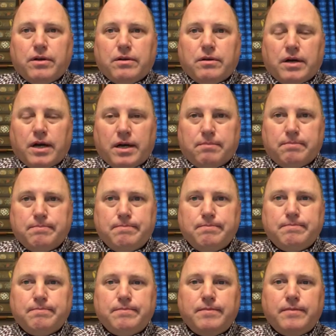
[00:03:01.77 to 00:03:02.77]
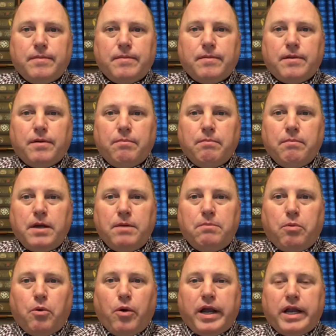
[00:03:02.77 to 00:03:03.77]
The
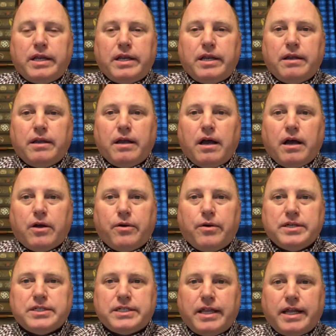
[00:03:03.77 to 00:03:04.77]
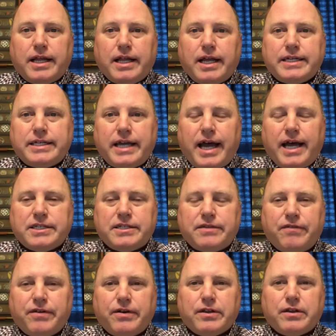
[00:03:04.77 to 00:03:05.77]
midpoint question that I like to ask
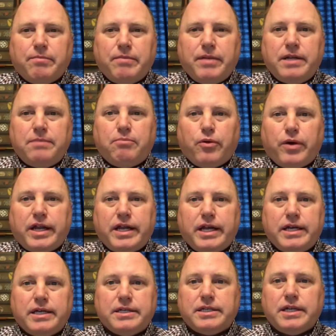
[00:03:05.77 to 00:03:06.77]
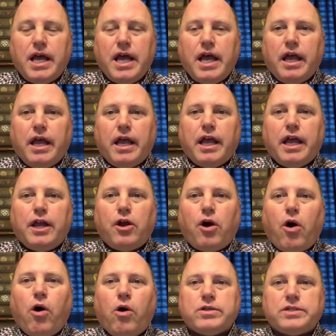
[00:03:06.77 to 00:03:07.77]
to figure out the midpoint is, it
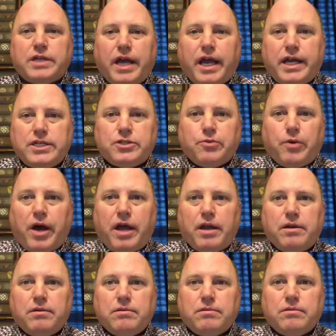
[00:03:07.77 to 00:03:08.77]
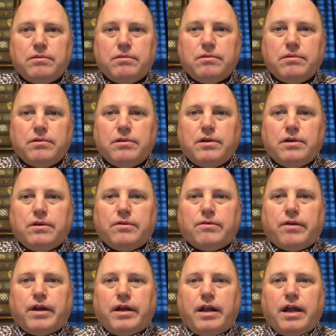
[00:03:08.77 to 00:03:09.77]
all changed when,
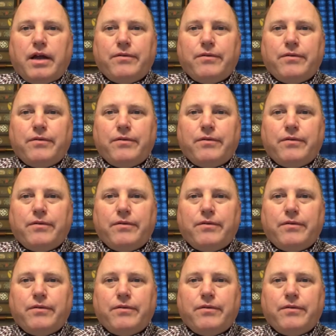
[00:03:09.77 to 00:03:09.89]
right?